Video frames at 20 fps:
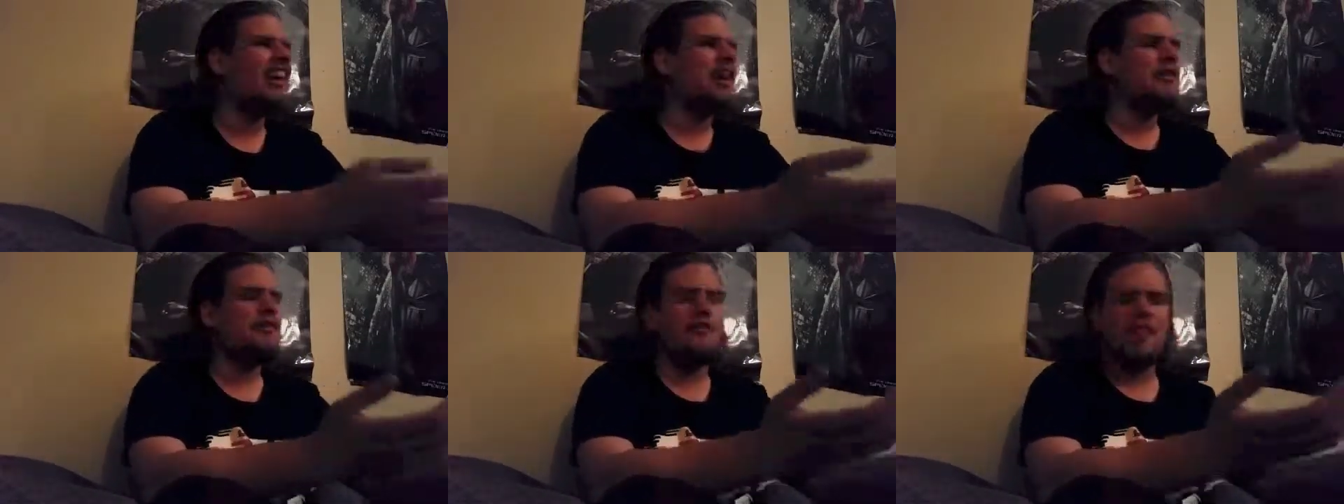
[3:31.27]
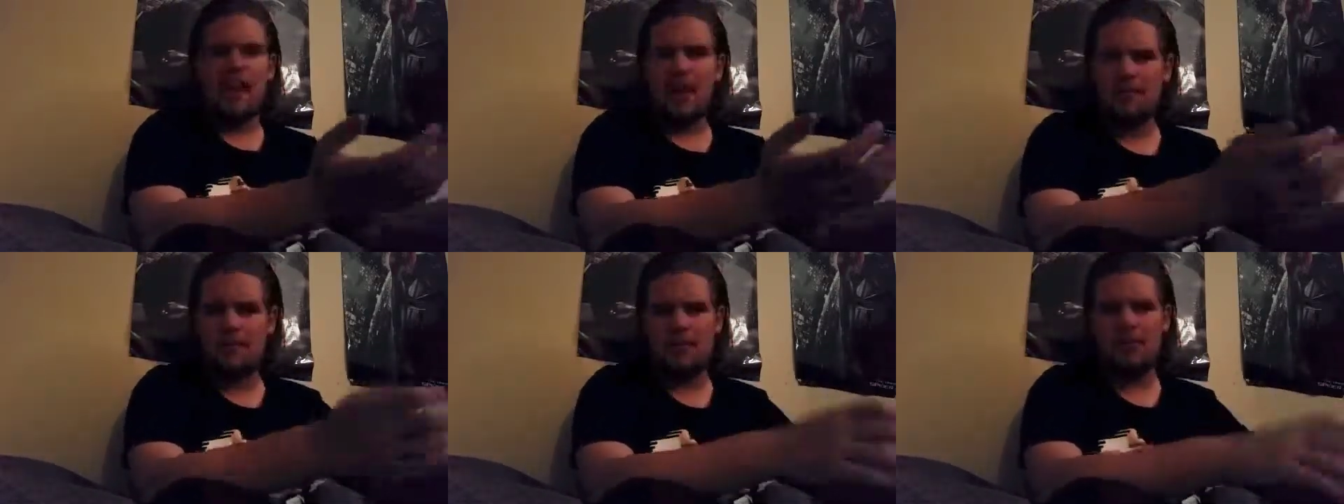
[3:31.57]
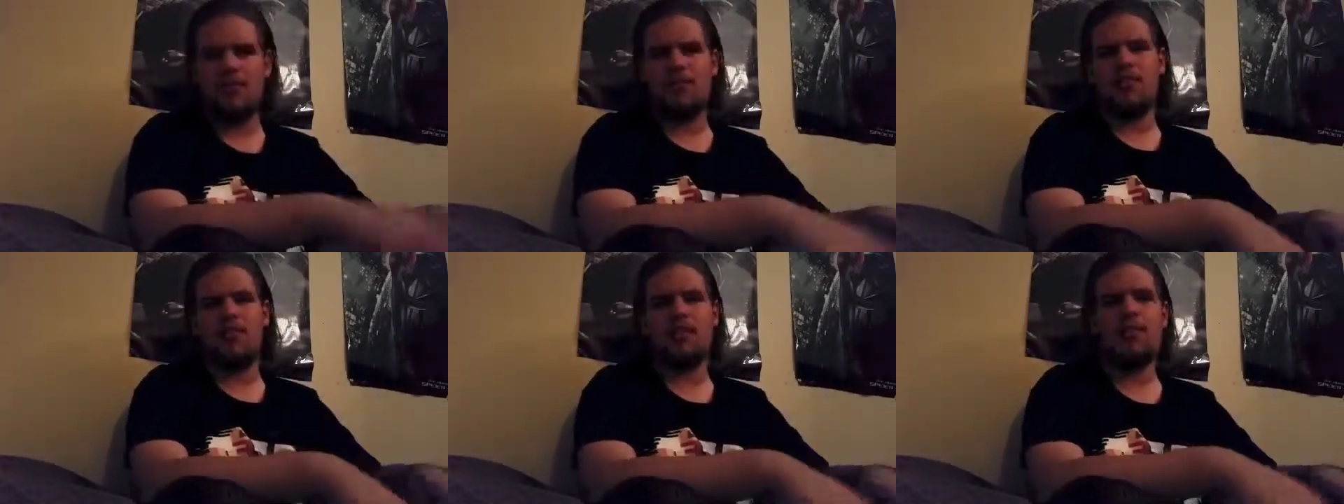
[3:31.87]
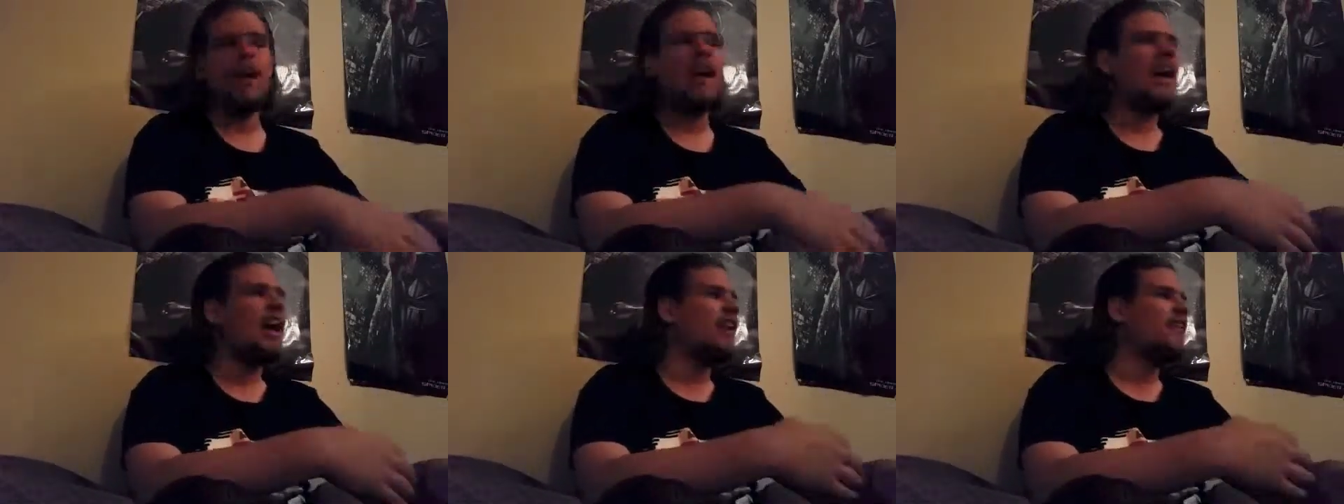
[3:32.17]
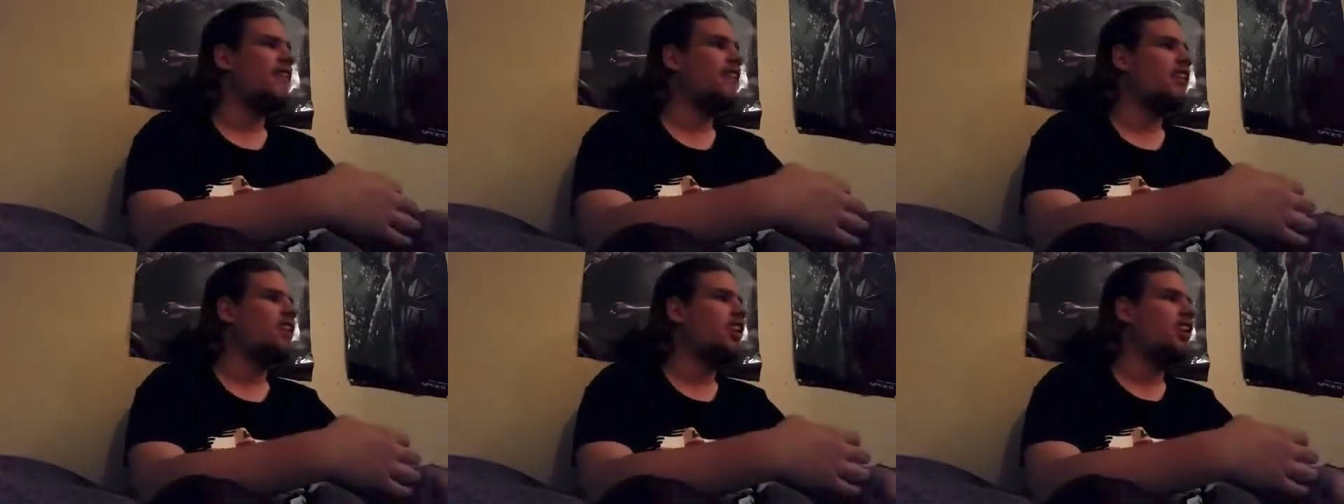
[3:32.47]
family film,
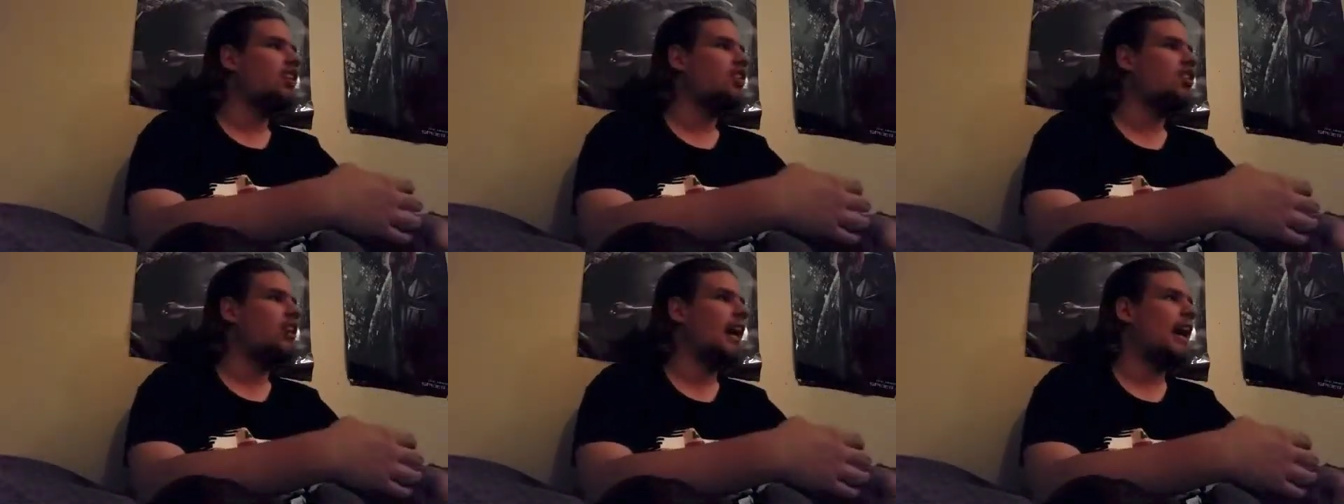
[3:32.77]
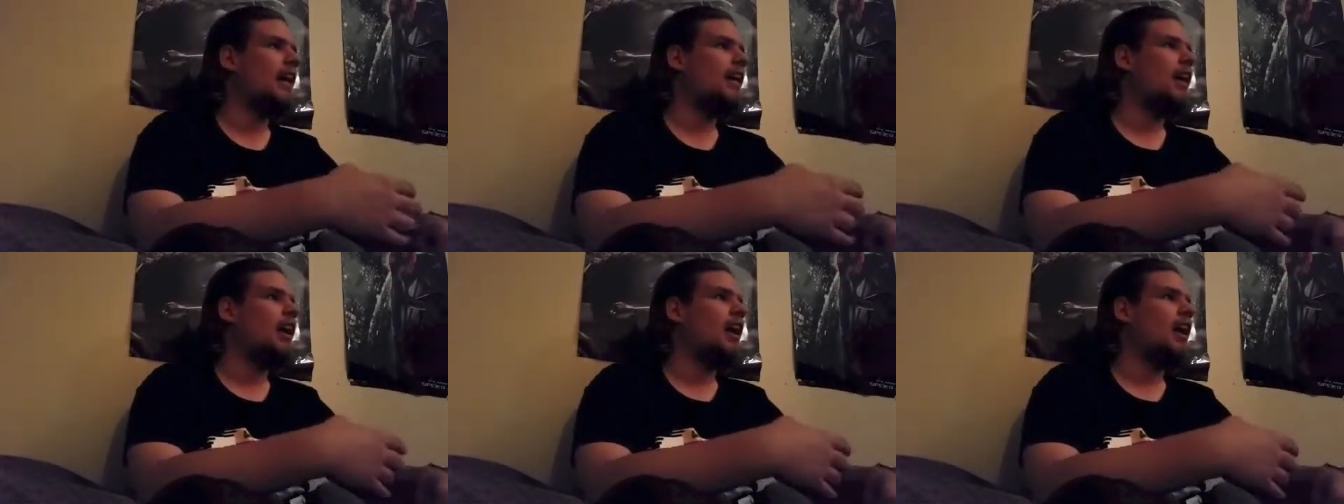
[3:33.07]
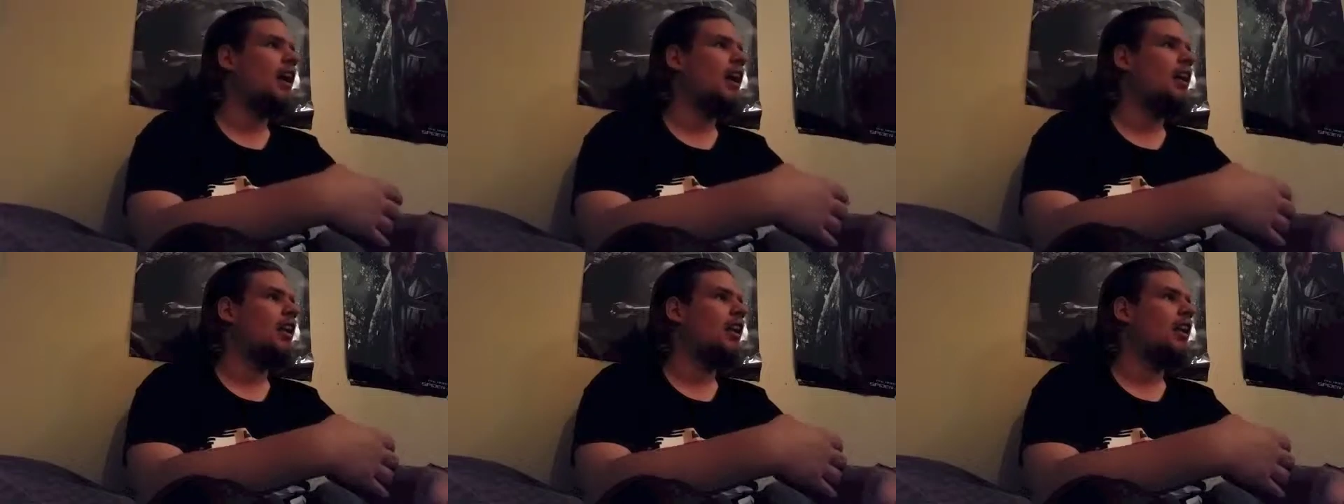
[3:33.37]
and then you had